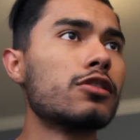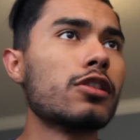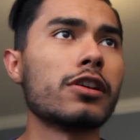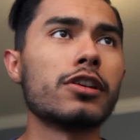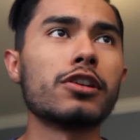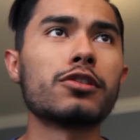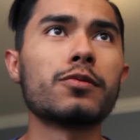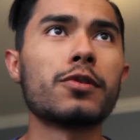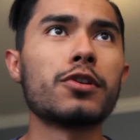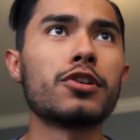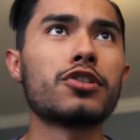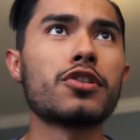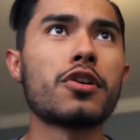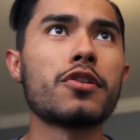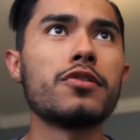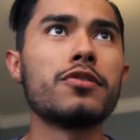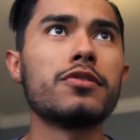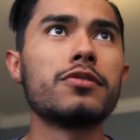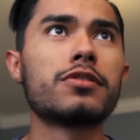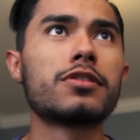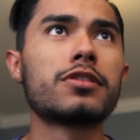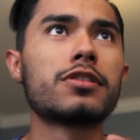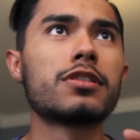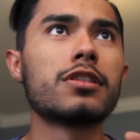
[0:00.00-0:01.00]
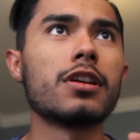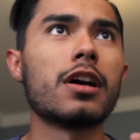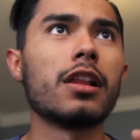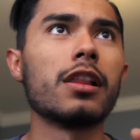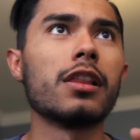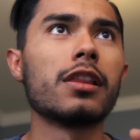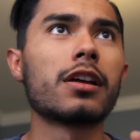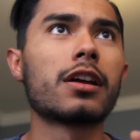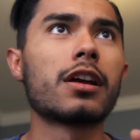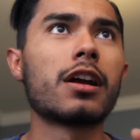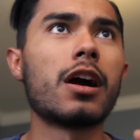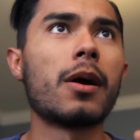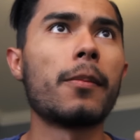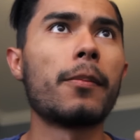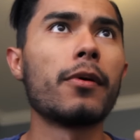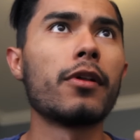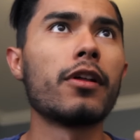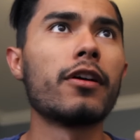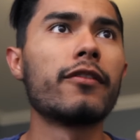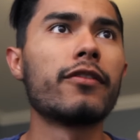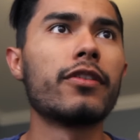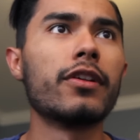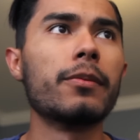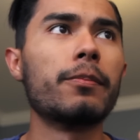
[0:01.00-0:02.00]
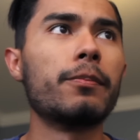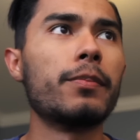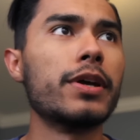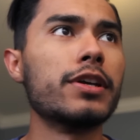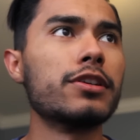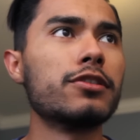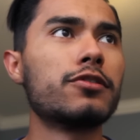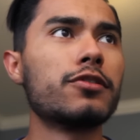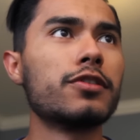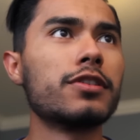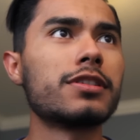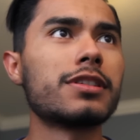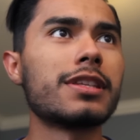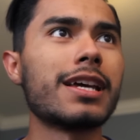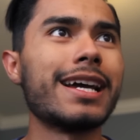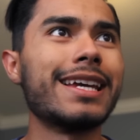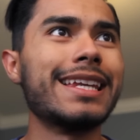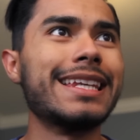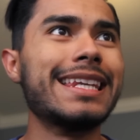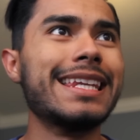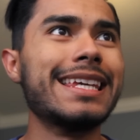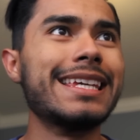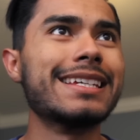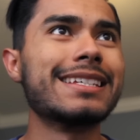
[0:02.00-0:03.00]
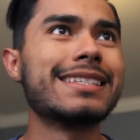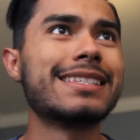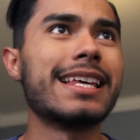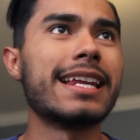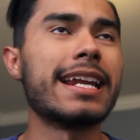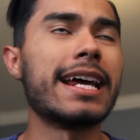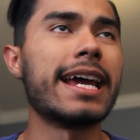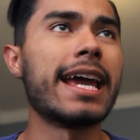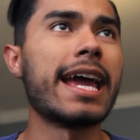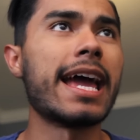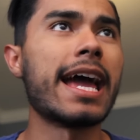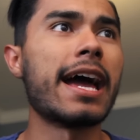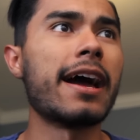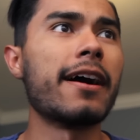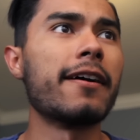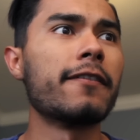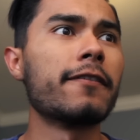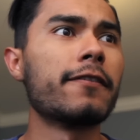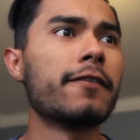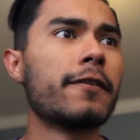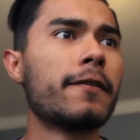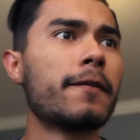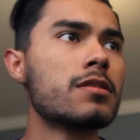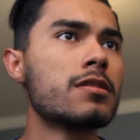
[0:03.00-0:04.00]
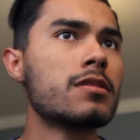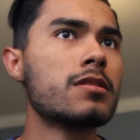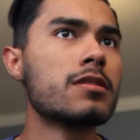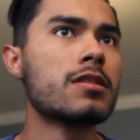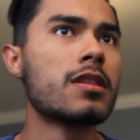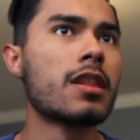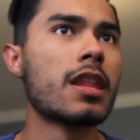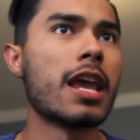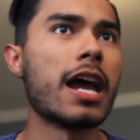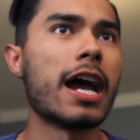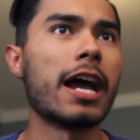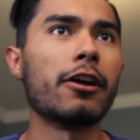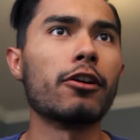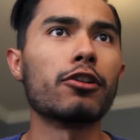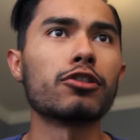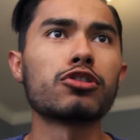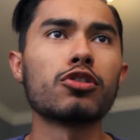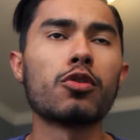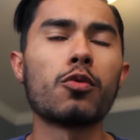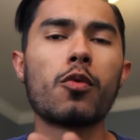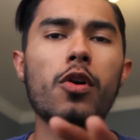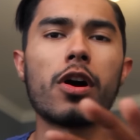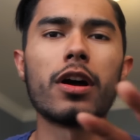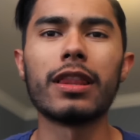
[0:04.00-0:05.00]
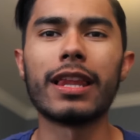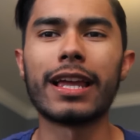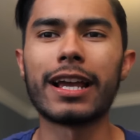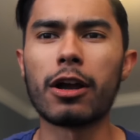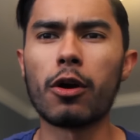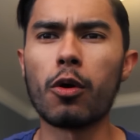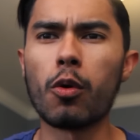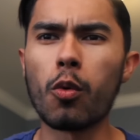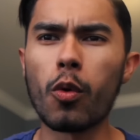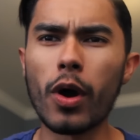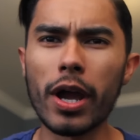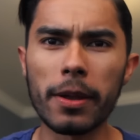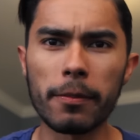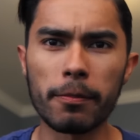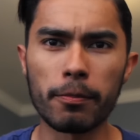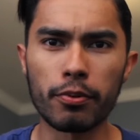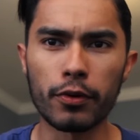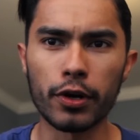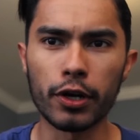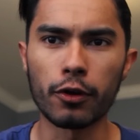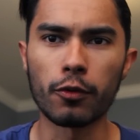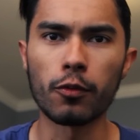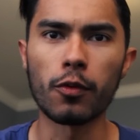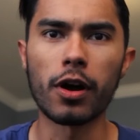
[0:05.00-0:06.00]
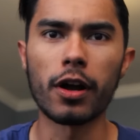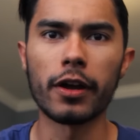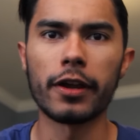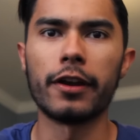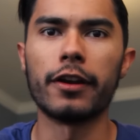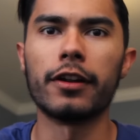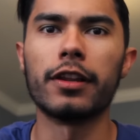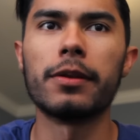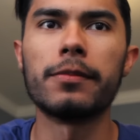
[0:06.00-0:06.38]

So I just want to show you a couple of the Pinterest ideas that I have. I also want like a white brick wall here.